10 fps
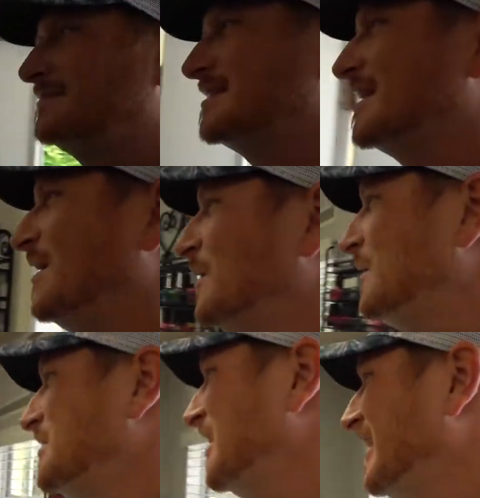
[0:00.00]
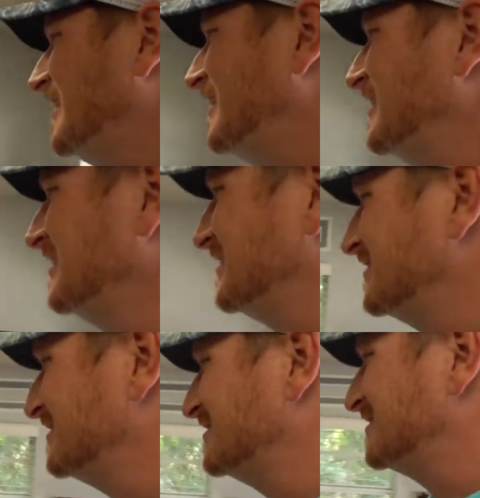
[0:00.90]
What's going on, JR?
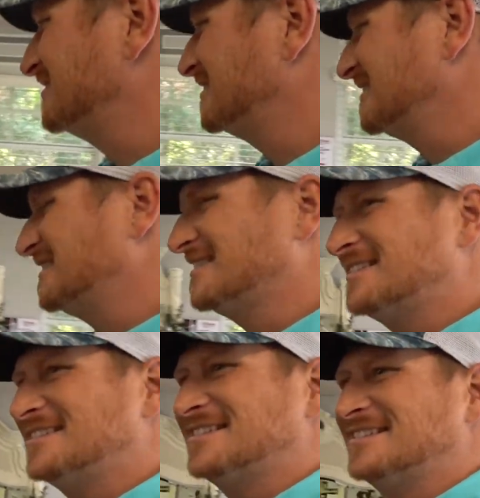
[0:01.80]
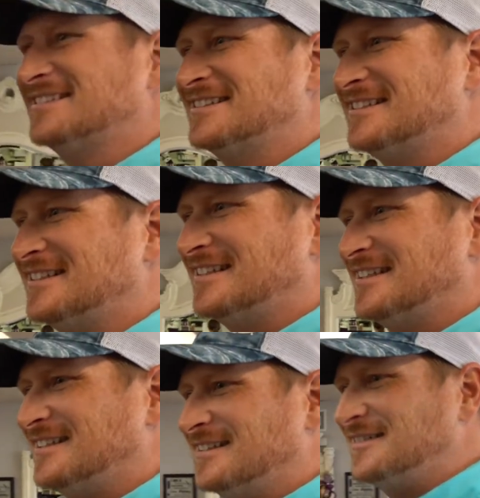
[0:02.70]
what's going on?
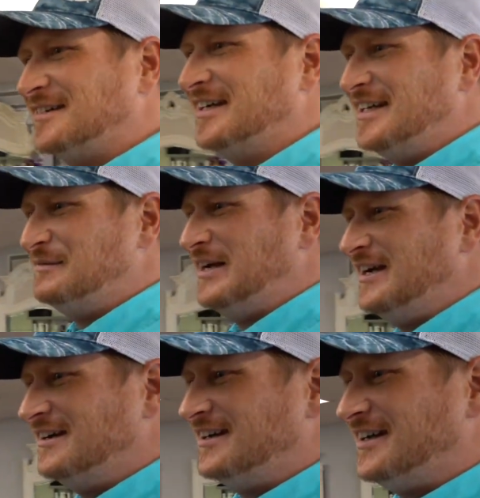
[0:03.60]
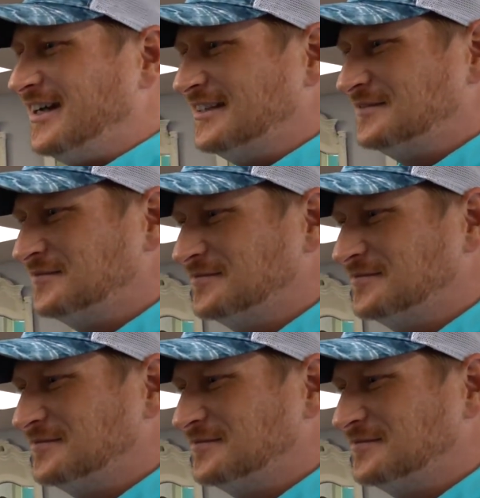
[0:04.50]
I'm ready to get my hair cut.